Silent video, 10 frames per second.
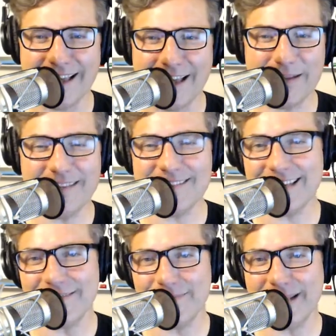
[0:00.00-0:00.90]
he's
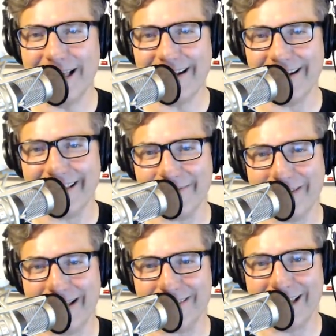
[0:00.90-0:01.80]
been on here like
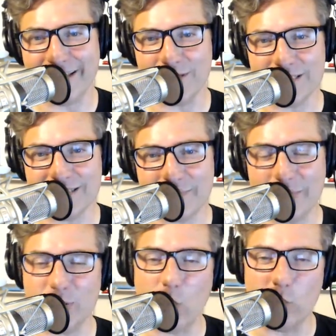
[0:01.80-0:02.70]
5 times. People
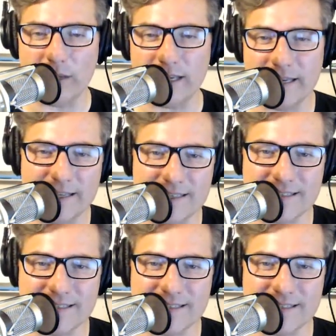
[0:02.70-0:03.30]
know who he is.